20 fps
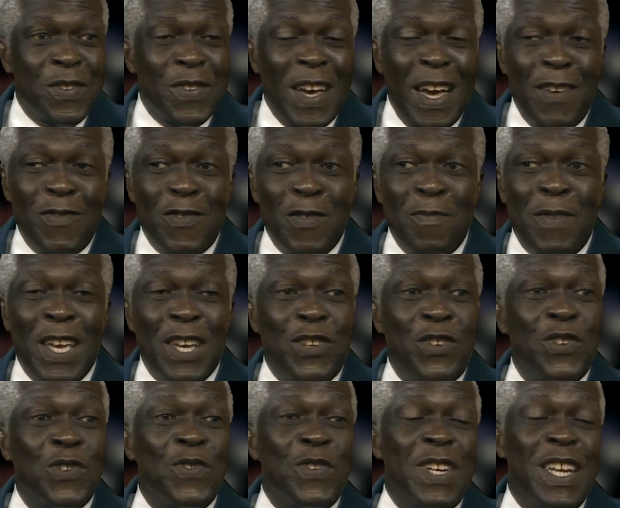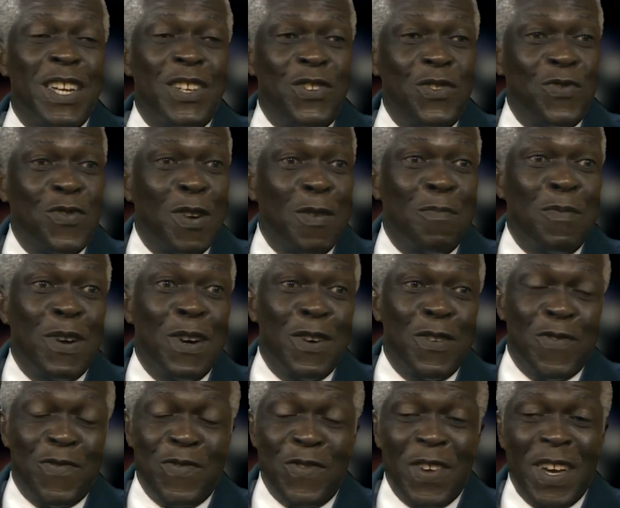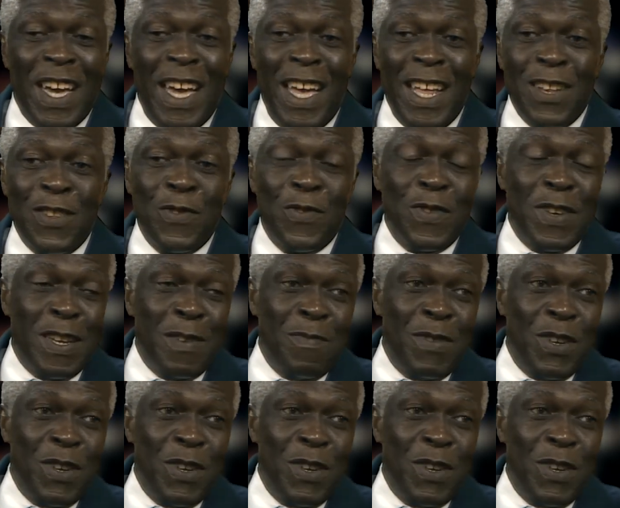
You have to make sure that you're above. You can't go in